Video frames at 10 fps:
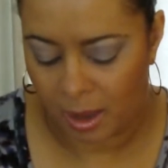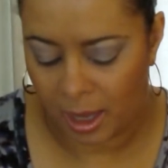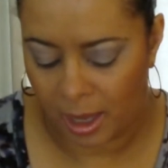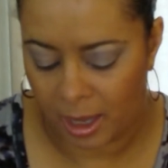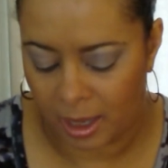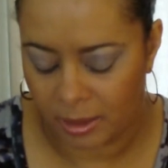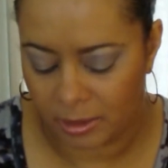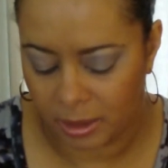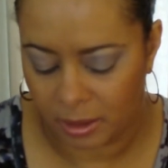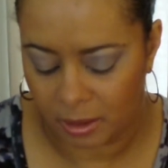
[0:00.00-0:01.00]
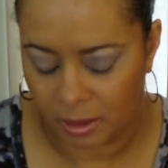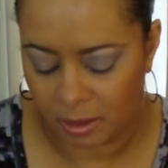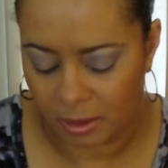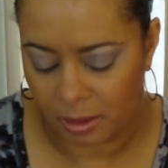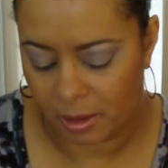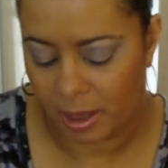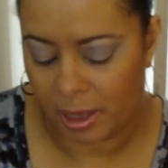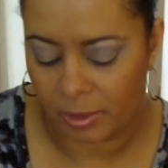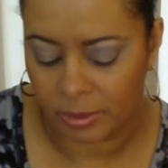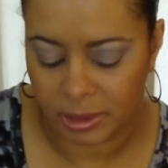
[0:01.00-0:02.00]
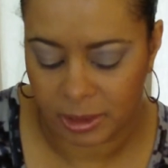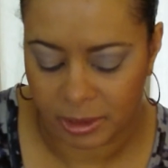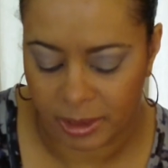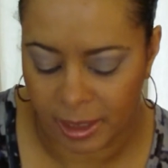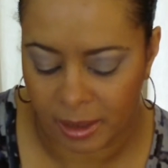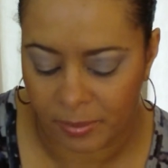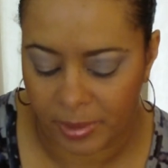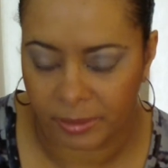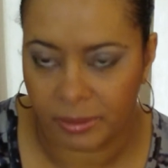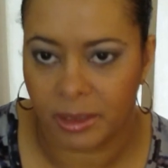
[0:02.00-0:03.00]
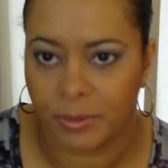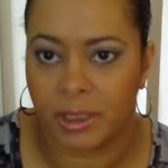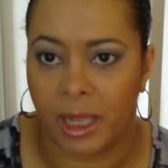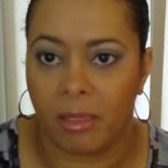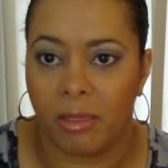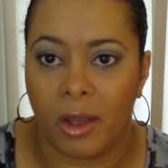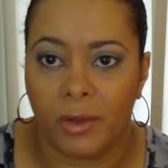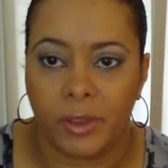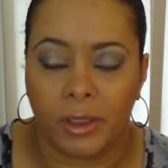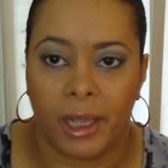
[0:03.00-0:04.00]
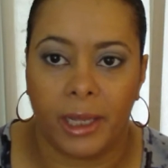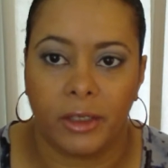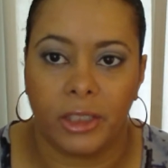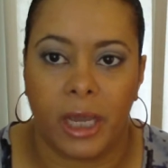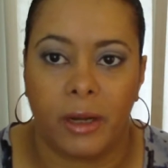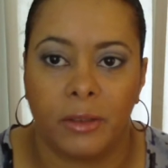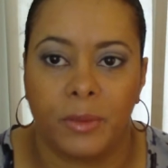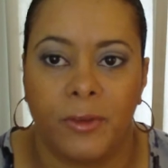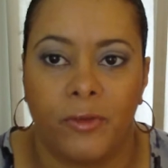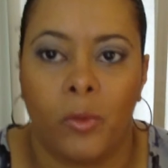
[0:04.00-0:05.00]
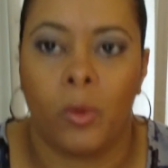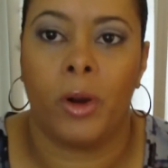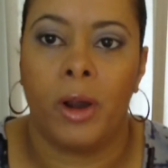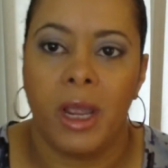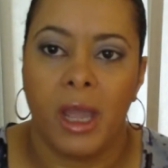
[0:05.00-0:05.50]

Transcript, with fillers: And I was excited about these because I love their liner shadows before.